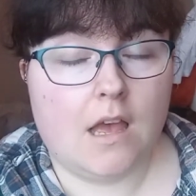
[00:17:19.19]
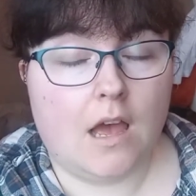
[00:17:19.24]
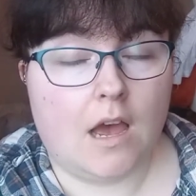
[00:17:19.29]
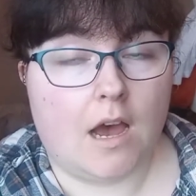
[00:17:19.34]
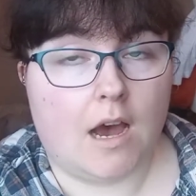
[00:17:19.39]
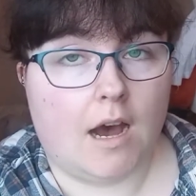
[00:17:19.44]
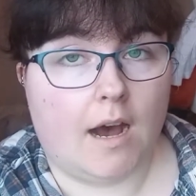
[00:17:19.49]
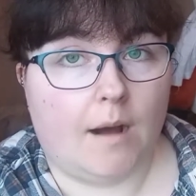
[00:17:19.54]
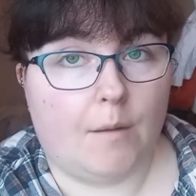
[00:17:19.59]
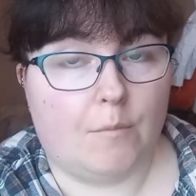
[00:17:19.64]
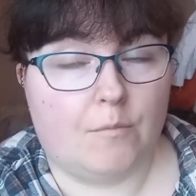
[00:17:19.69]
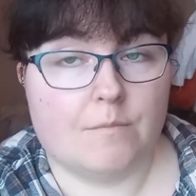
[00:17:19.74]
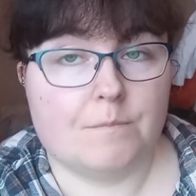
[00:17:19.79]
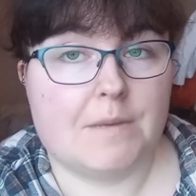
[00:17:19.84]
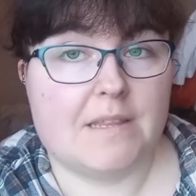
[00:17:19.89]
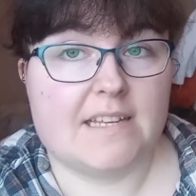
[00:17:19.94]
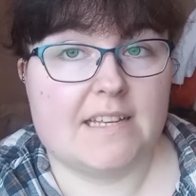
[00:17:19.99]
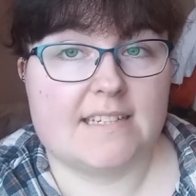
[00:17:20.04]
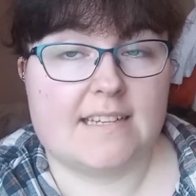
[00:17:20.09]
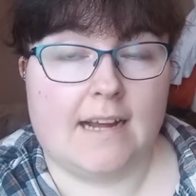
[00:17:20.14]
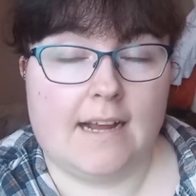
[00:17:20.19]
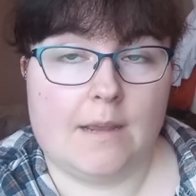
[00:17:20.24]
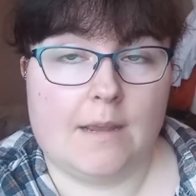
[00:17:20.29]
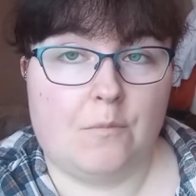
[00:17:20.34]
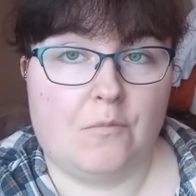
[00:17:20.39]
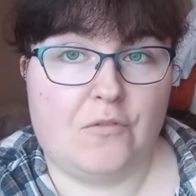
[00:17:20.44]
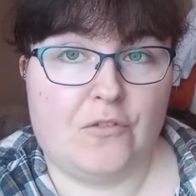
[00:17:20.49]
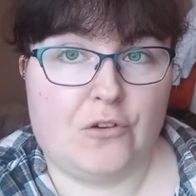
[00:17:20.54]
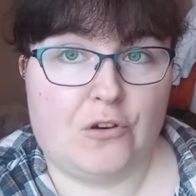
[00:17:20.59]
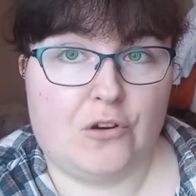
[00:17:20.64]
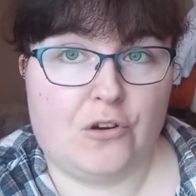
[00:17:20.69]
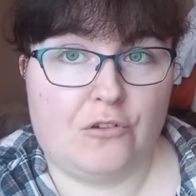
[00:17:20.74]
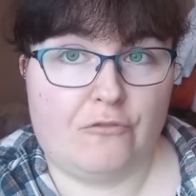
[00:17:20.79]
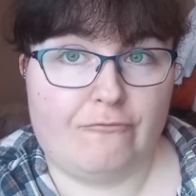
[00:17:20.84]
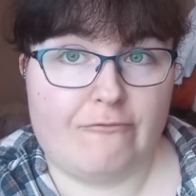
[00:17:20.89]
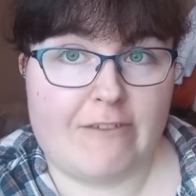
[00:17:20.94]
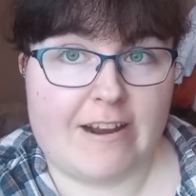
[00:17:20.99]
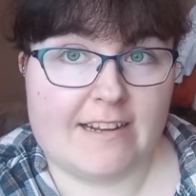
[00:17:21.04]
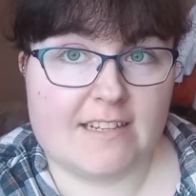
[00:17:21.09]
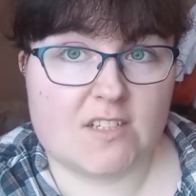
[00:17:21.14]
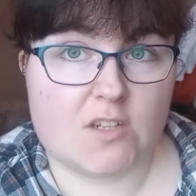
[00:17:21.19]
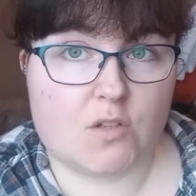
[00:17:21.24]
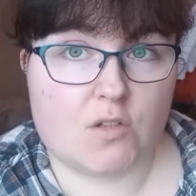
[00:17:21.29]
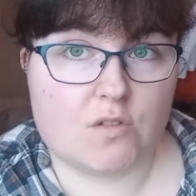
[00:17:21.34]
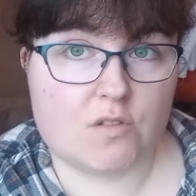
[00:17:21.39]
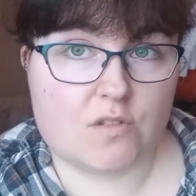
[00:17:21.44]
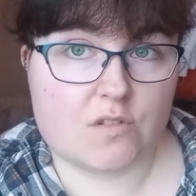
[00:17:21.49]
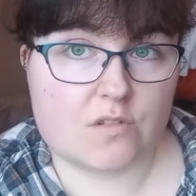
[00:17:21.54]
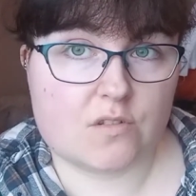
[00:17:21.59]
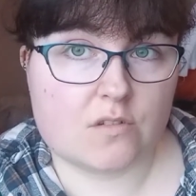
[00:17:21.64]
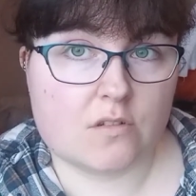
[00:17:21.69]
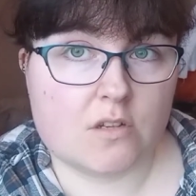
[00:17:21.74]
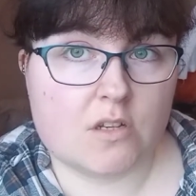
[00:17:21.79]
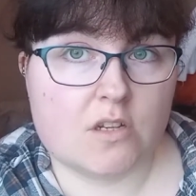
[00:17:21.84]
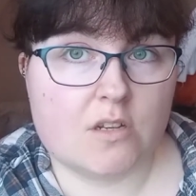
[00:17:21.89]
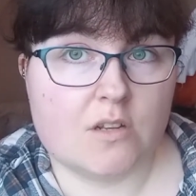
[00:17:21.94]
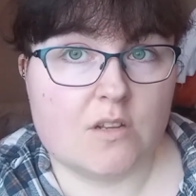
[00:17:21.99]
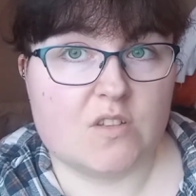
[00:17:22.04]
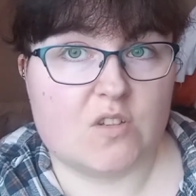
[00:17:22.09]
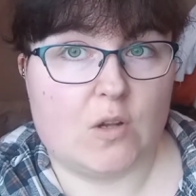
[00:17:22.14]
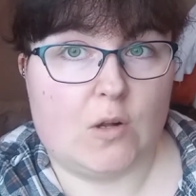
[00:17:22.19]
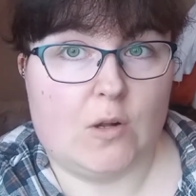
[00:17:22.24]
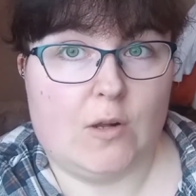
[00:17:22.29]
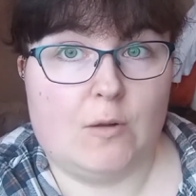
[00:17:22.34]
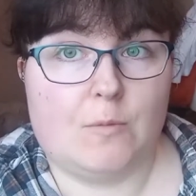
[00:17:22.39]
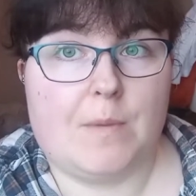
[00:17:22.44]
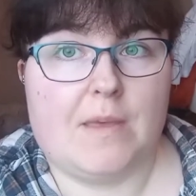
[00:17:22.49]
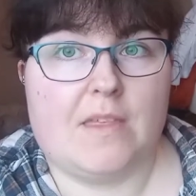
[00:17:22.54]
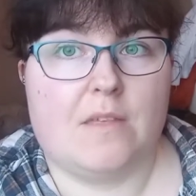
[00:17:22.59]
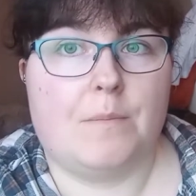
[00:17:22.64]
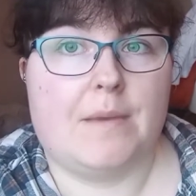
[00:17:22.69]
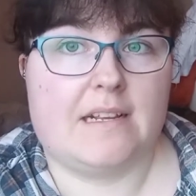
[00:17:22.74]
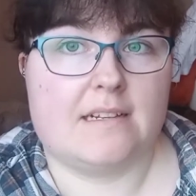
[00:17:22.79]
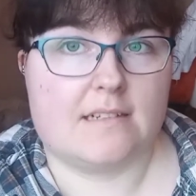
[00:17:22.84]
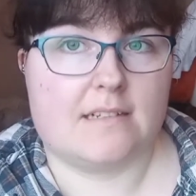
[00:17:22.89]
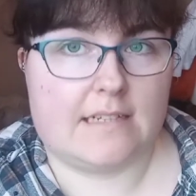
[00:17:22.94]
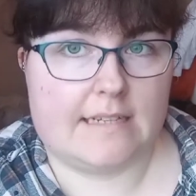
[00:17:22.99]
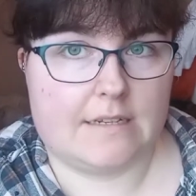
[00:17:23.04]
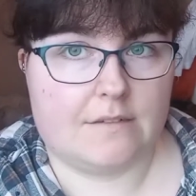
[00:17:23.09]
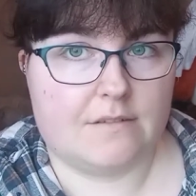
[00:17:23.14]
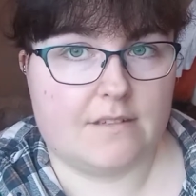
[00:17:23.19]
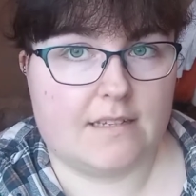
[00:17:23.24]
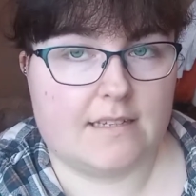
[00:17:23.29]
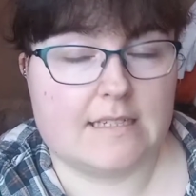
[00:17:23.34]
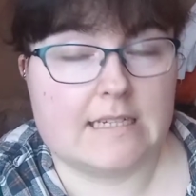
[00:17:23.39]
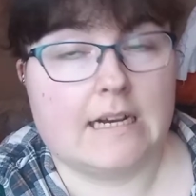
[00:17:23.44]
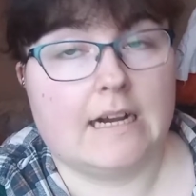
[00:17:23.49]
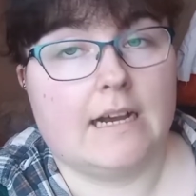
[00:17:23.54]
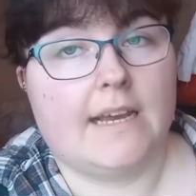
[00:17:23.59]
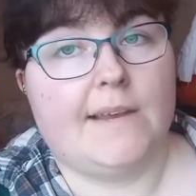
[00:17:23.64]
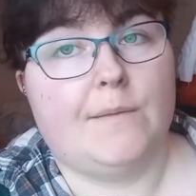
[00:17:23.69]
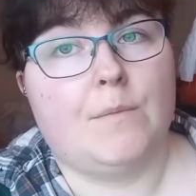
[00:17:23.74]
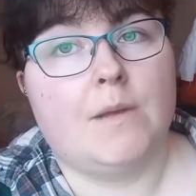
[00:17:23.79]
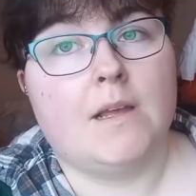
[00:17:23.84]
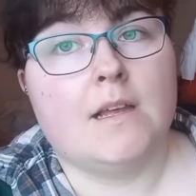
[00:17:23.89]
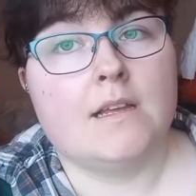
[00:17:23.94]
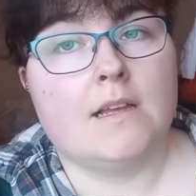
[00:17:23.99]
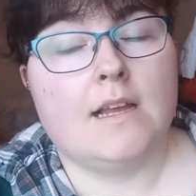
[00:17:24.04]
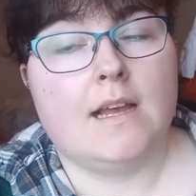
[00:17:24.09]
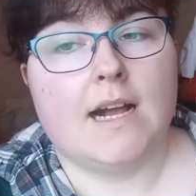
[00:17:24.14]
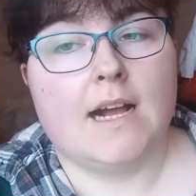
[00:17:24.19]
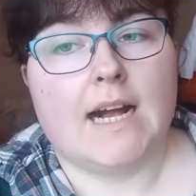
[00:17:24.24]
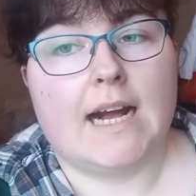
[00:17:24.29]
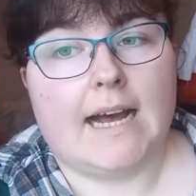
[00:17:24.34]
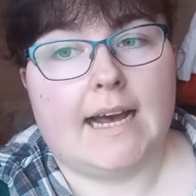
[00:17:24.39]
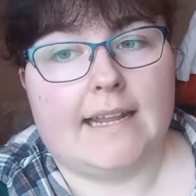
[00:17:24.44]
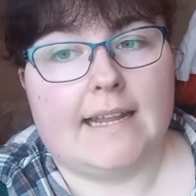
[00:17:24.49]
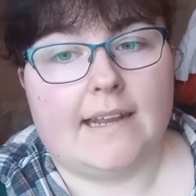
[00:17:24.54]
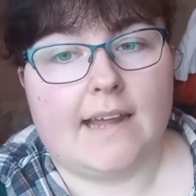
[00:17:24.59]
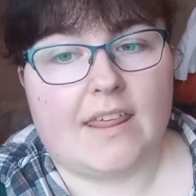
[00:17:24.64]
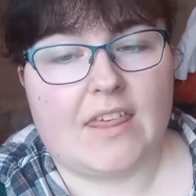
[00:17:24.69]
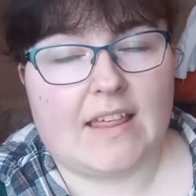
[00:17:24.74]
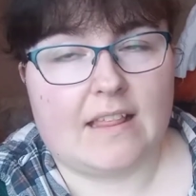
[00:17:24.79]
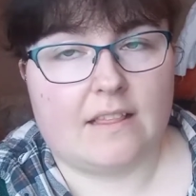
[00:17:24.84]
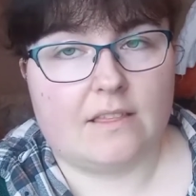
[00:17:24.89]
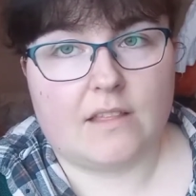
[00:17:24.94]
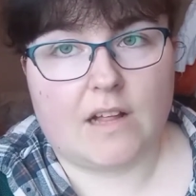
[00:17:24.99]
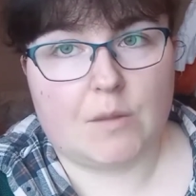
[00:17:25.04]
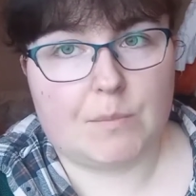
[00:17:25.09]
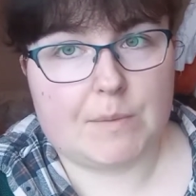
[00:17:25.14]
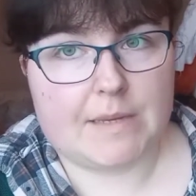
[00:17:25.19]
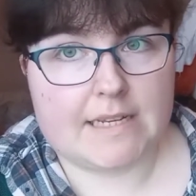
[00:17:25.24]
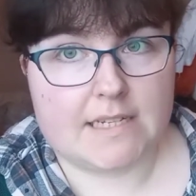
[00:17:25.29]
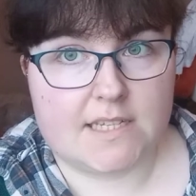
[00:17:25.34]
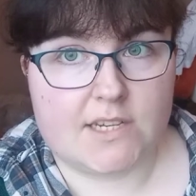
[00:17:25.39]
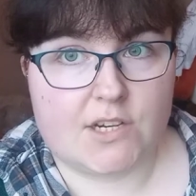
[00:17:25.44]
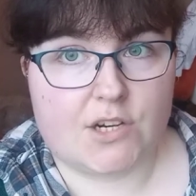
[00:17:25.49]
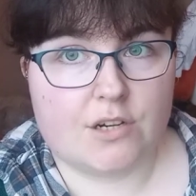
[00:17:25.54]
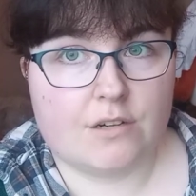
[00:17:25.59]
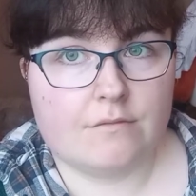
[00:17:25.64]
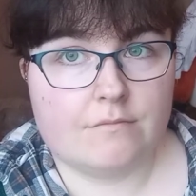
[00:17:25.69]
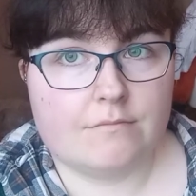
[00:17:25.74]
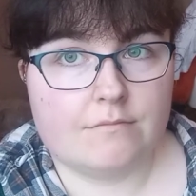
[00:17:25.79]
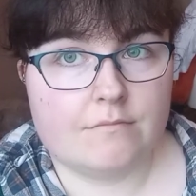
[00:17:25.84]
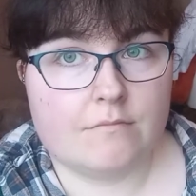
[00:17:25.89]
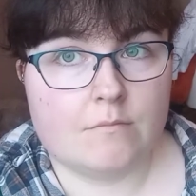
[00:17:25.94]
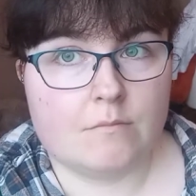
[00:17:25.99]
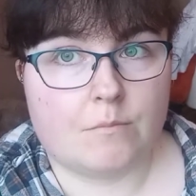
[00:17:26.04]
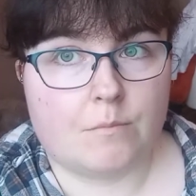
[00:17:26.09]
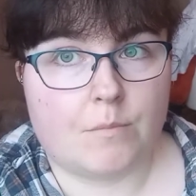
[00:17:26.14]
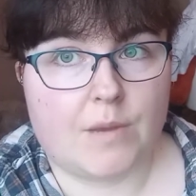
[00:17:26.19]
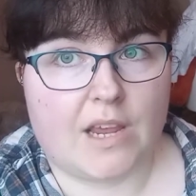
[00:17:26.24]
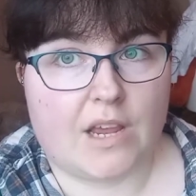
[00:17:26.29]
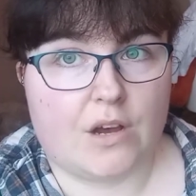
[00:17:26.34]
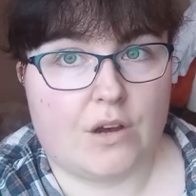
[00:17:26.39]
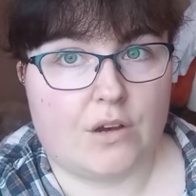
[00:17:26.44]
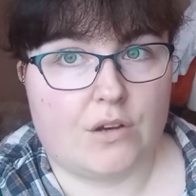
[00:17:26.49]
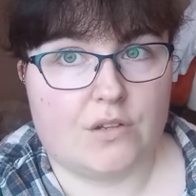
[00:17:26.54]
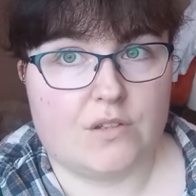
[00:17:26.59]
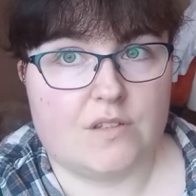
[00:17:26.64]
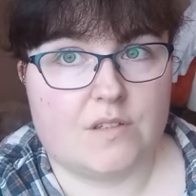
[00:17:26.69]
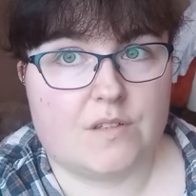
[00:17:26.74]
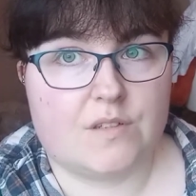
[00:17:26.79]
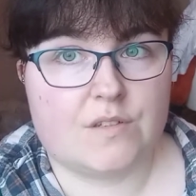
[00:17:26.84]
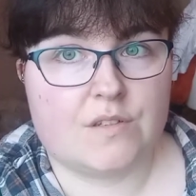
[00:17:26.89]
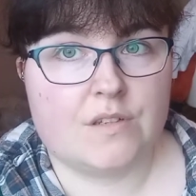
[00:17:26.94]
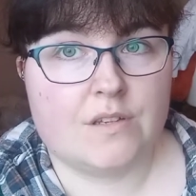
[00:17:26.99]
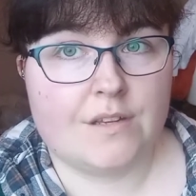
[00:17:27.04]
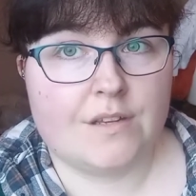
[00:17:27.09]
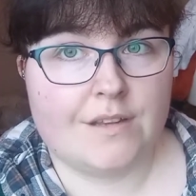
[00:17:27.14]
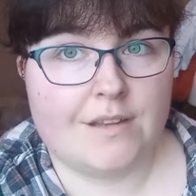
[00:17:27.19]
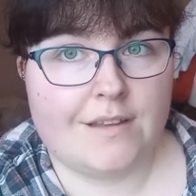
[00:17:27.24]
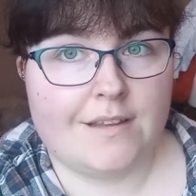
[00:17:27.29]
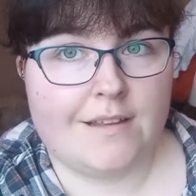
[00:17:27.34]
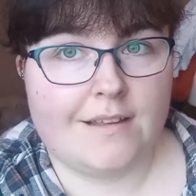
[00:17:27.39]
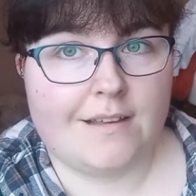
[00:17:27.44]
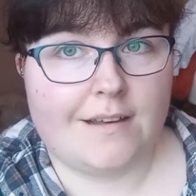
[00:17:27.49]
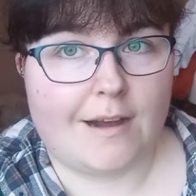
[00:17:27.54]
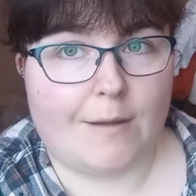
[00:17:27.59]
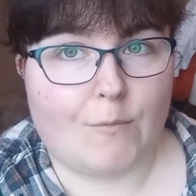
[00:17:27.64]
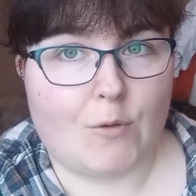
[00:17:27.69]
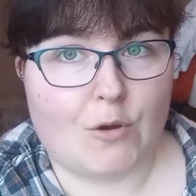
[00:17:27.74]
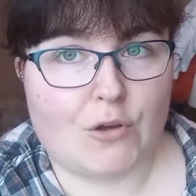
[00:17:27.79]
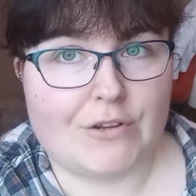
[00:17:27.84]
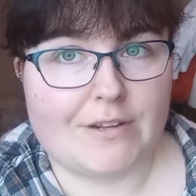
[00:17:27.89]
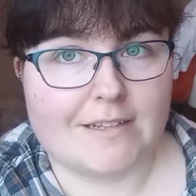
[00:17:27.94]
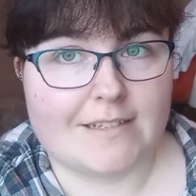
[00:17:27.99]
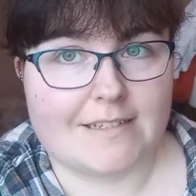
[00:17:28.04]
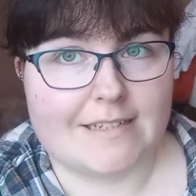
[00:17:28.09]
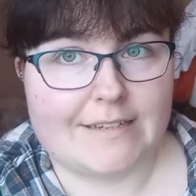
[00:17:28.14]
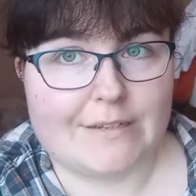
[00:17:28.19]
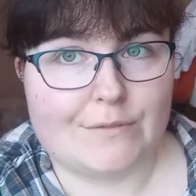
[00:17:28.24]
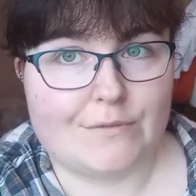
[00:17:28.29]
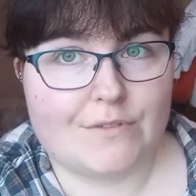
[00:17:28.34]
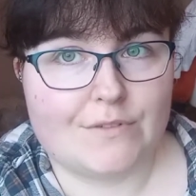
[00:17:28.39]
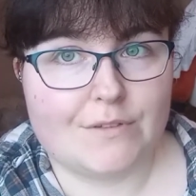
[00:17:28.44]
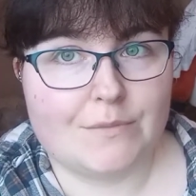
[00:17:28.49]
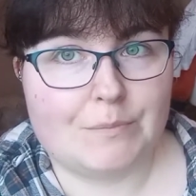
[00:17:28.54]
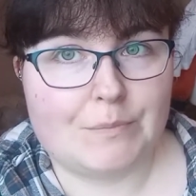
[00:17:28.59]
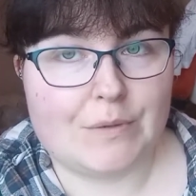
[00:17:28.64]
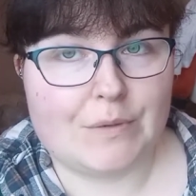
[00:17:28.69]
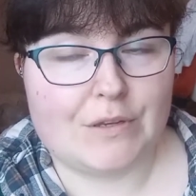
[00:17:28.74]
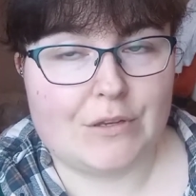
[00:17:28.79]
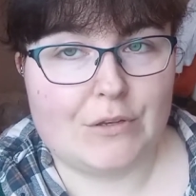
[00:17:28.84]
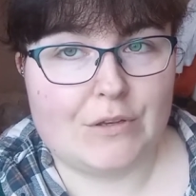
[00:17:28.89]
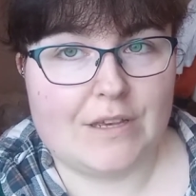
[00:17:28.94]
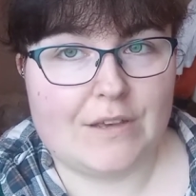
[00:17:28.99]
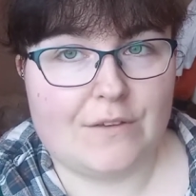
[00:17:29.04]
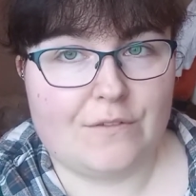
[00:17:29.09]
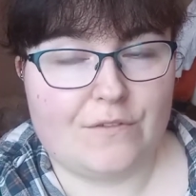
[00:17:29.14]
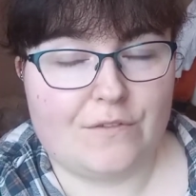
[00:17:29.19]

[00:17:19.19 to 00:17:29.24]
but this time for Renaissance, so it'll be the big sleeves this time, and I think that'll be easier because I'm not good at sleeves, but if